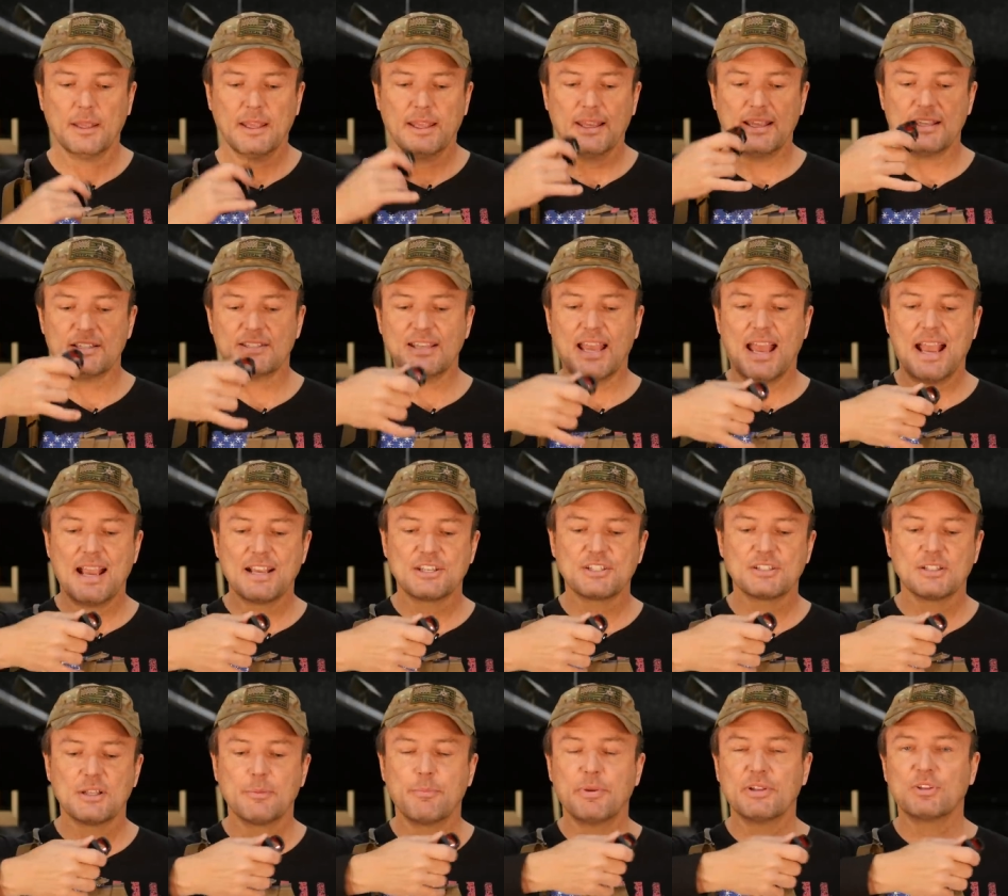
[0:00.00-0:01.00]
is
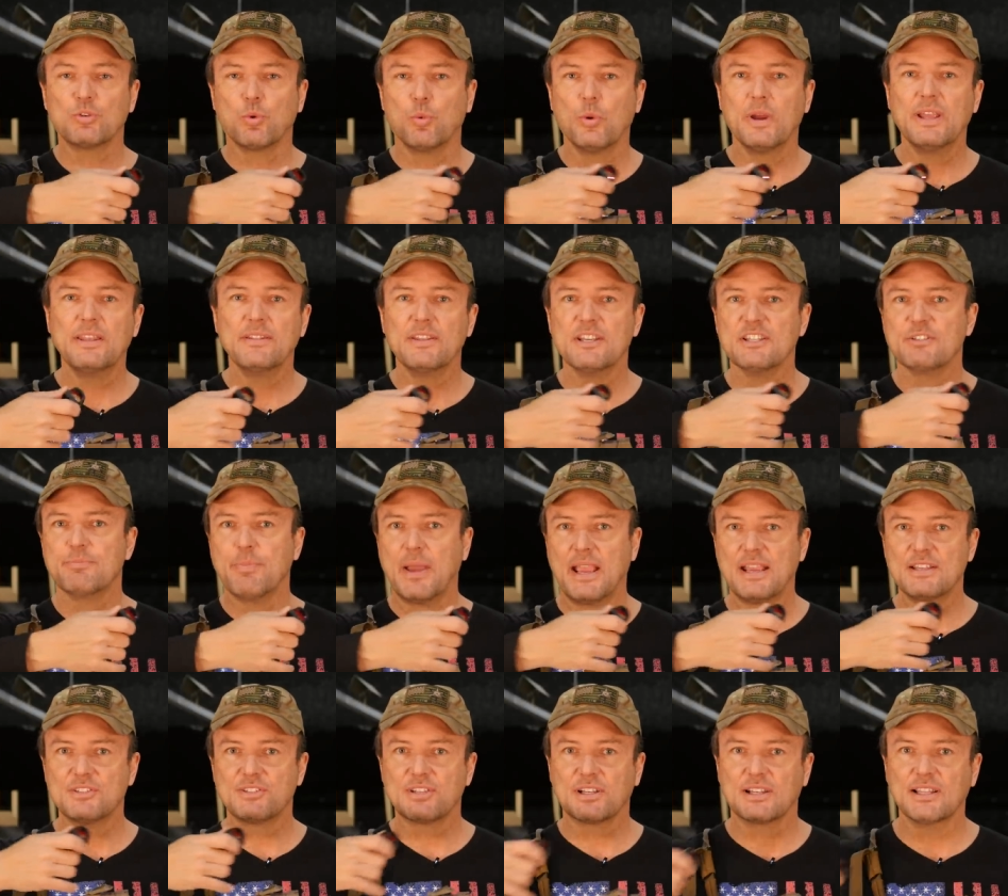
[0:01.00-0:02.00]
actually between these
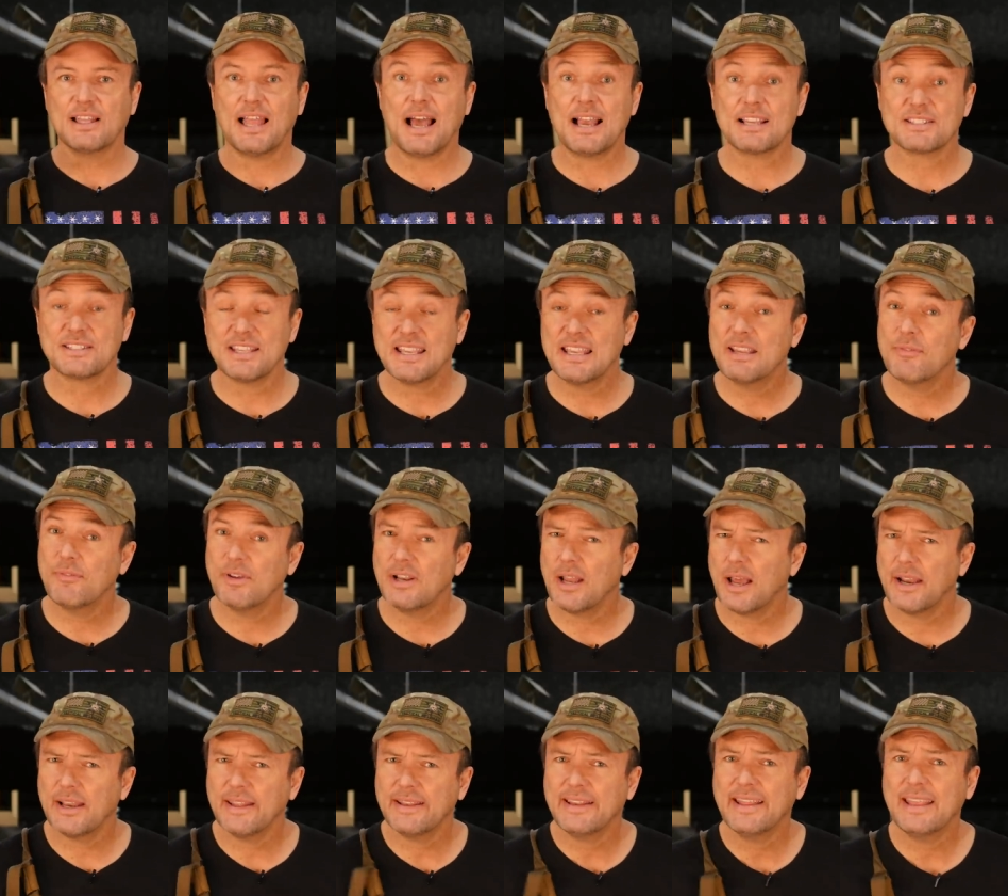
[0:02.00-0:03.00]
panes of glass. Even
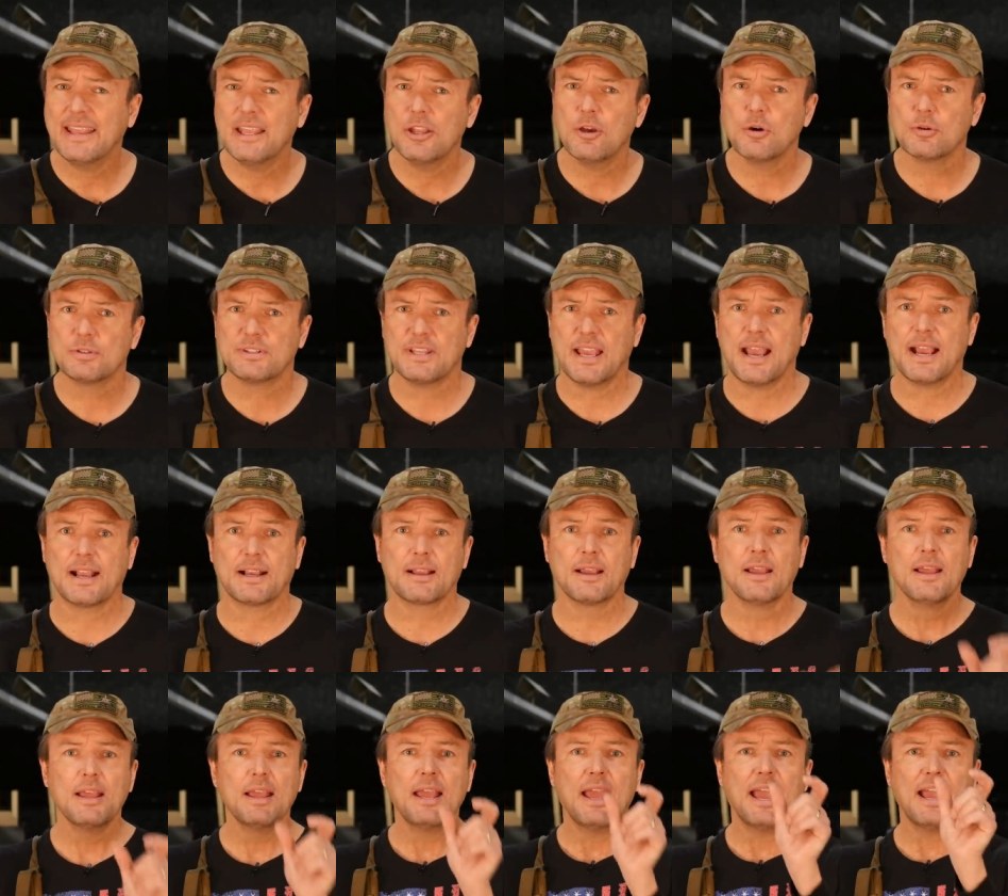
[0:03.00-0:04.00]
on an EOTech,
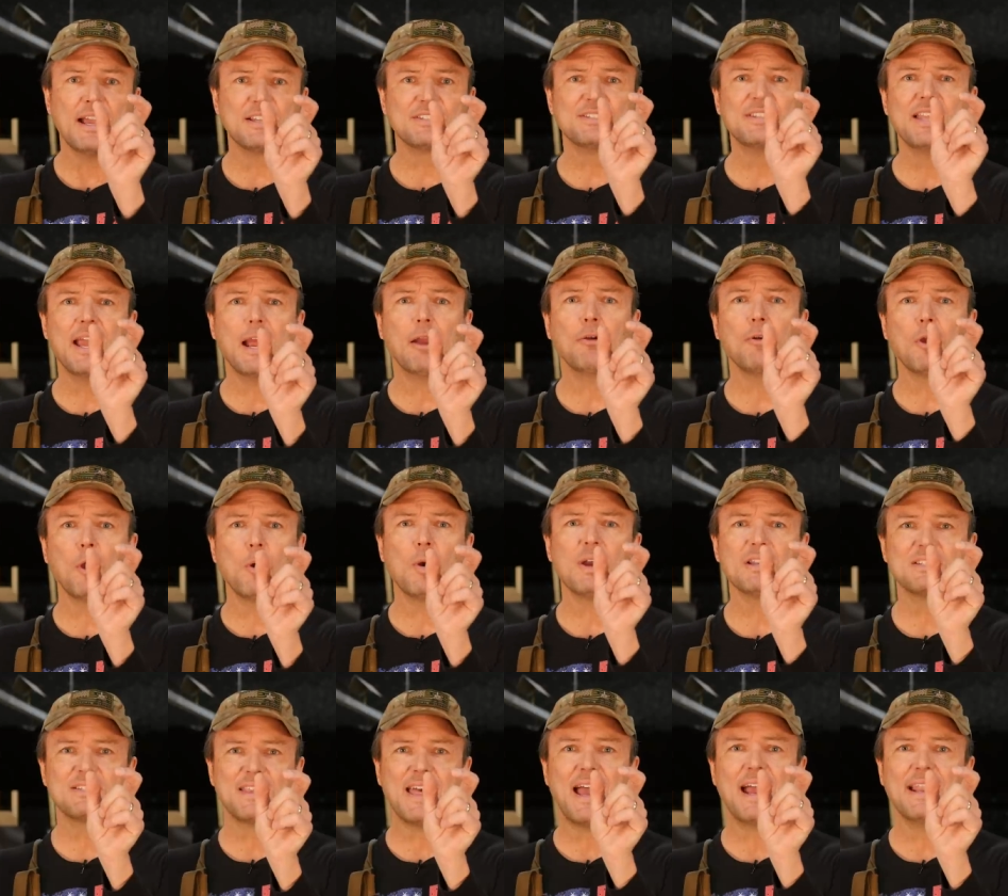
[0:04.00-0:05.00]
as narrow
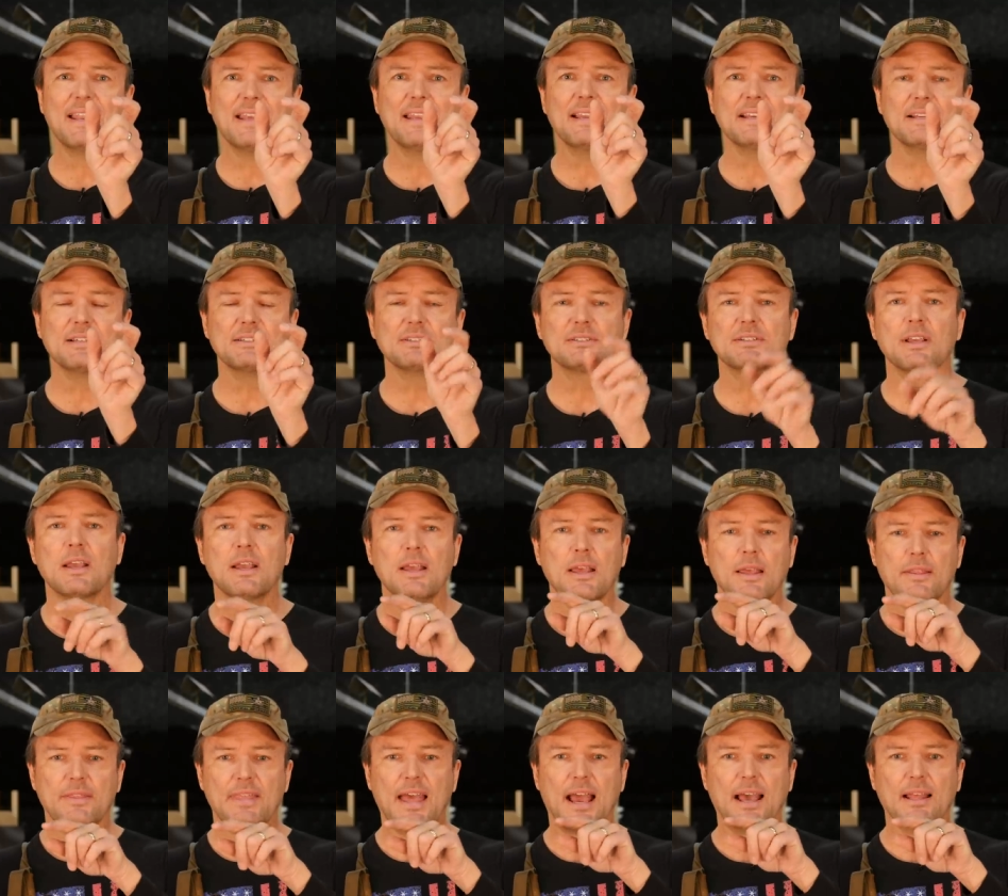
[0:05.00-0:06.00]
as that is,
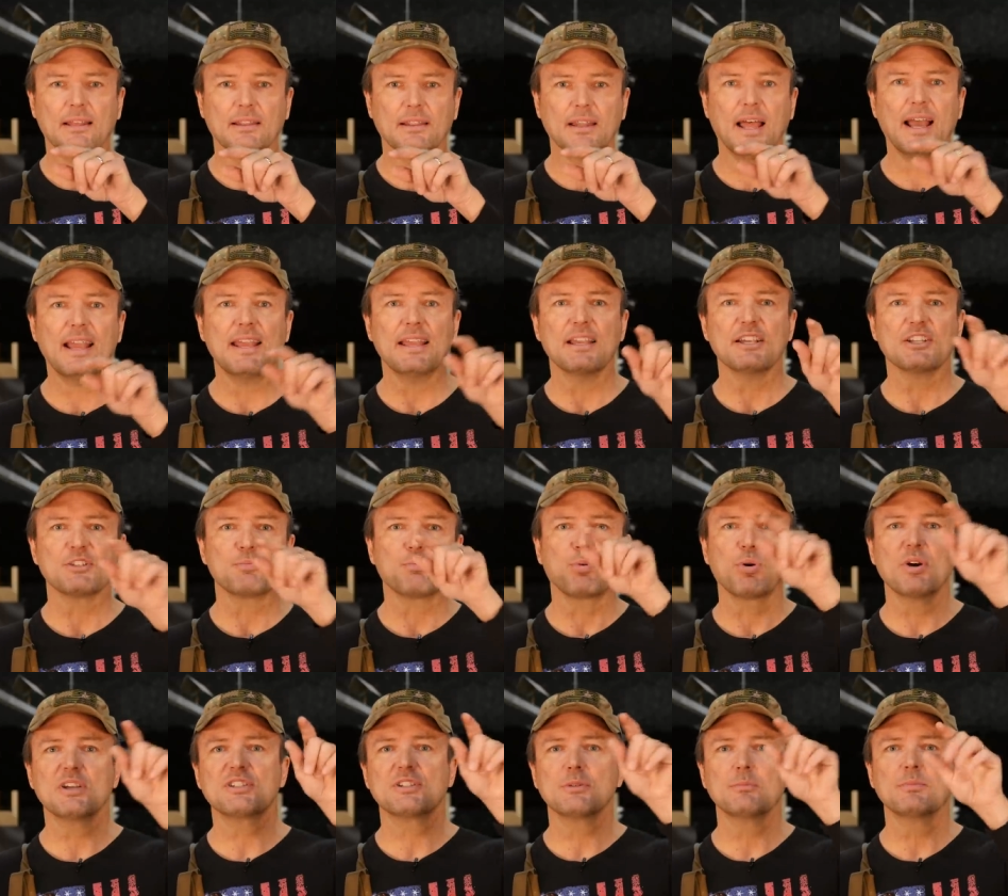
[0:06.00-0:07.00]
that light is
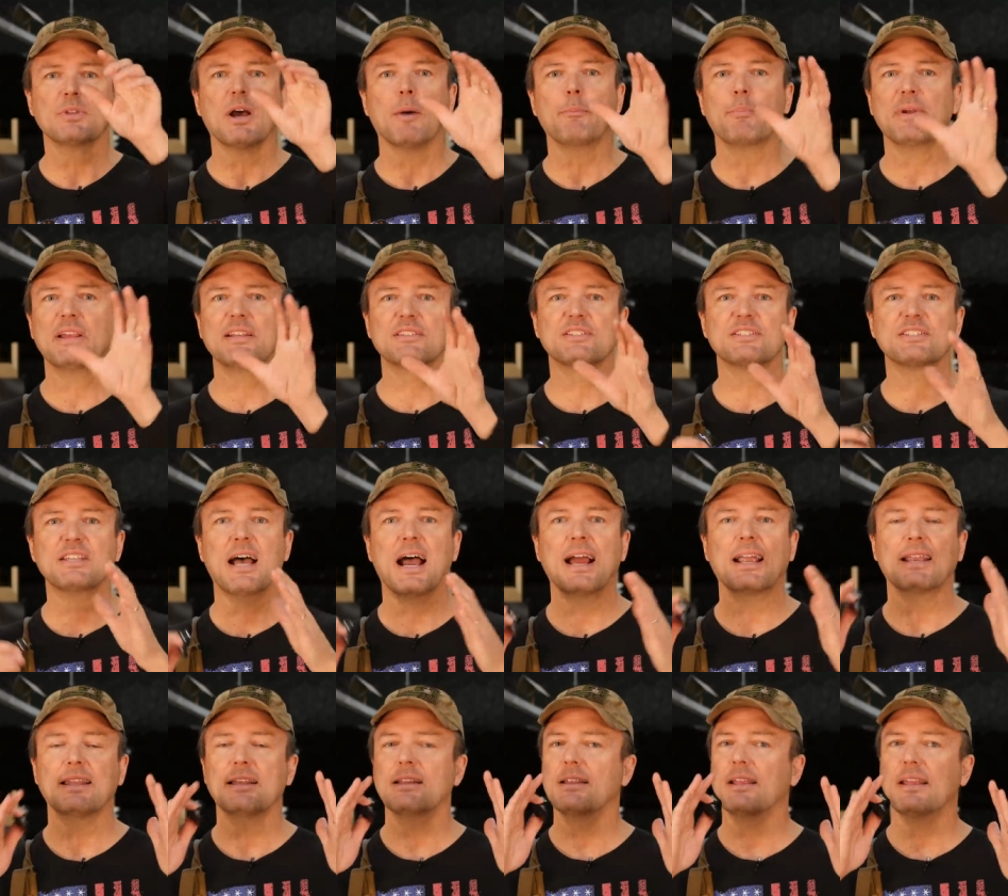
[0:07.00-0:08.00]
prismed up
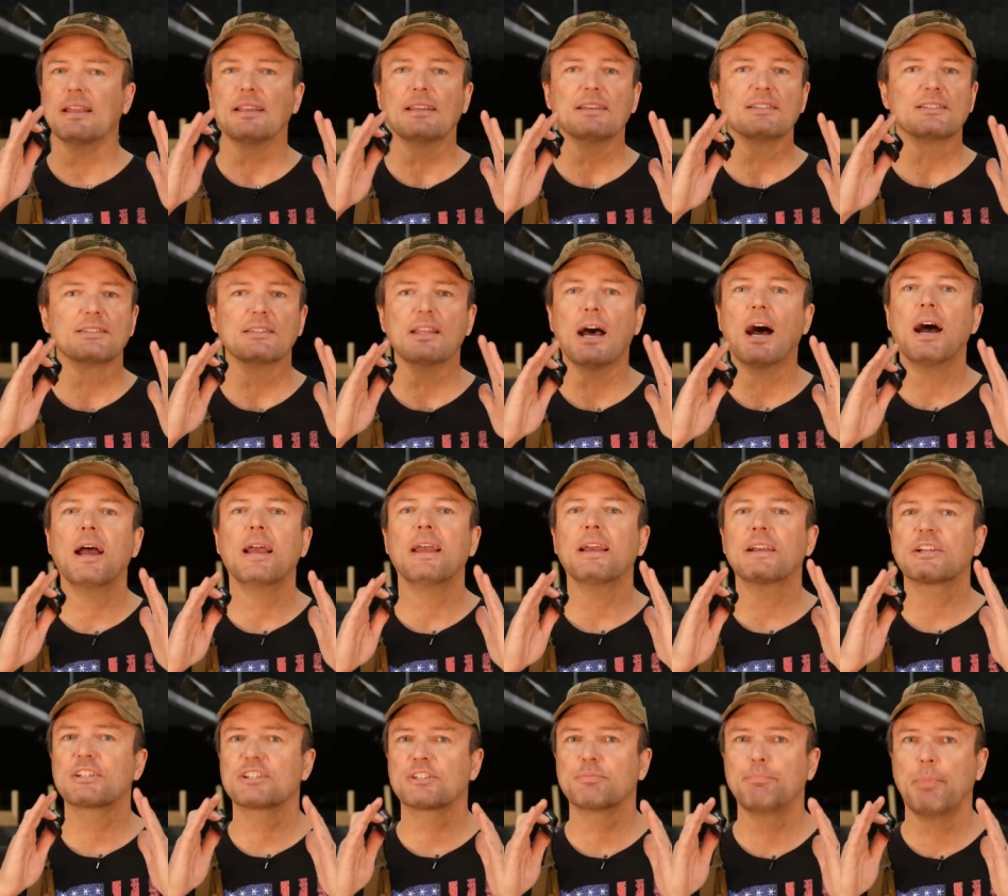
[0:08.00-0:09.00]
inside. It is not
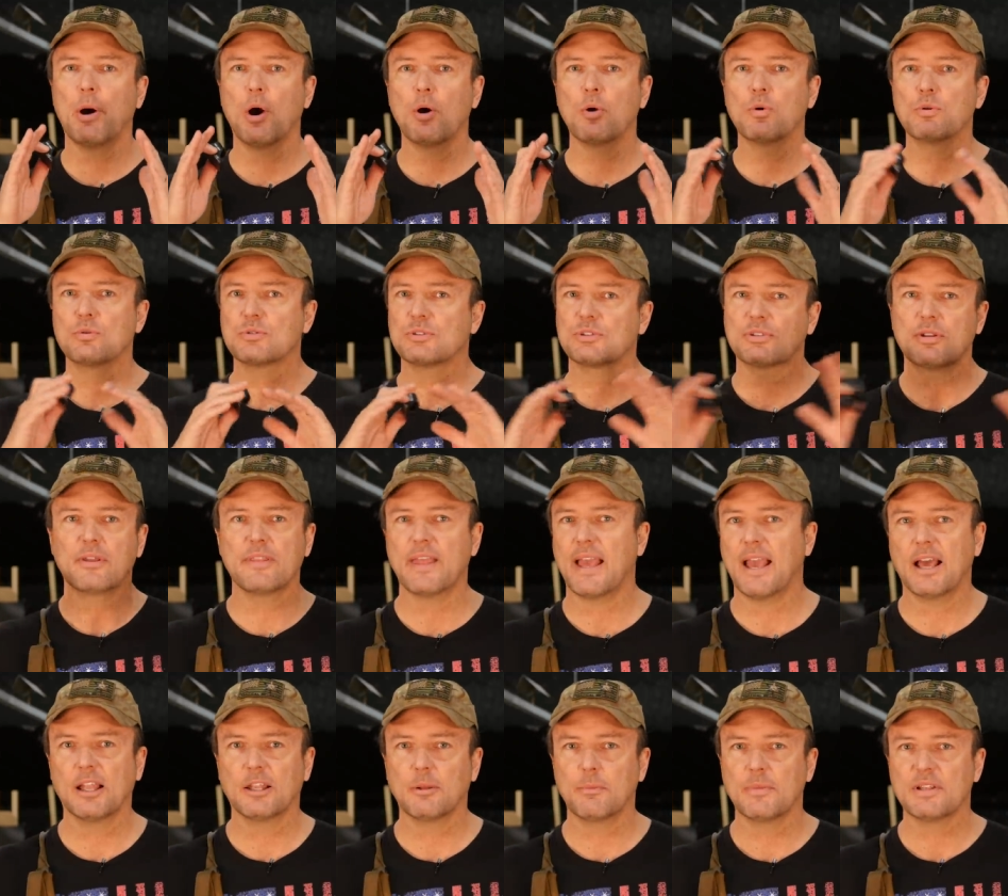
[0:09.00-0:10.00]
exposed to the
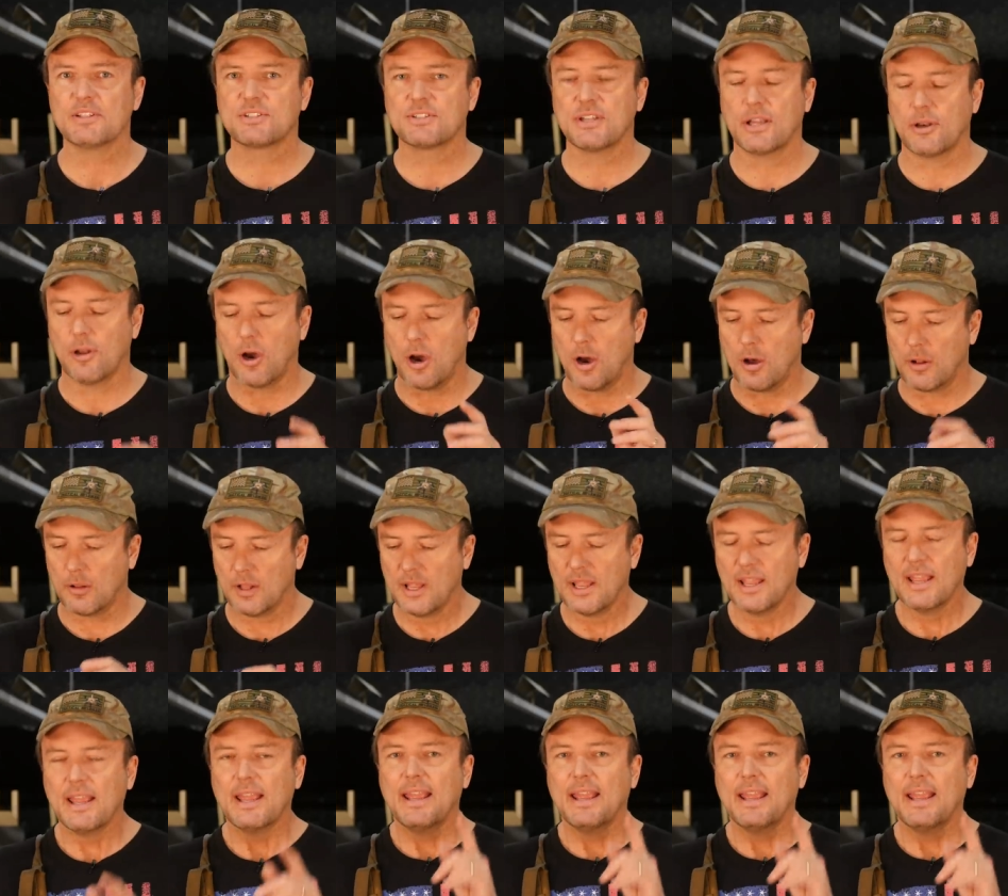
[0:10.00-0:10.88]
elements at all.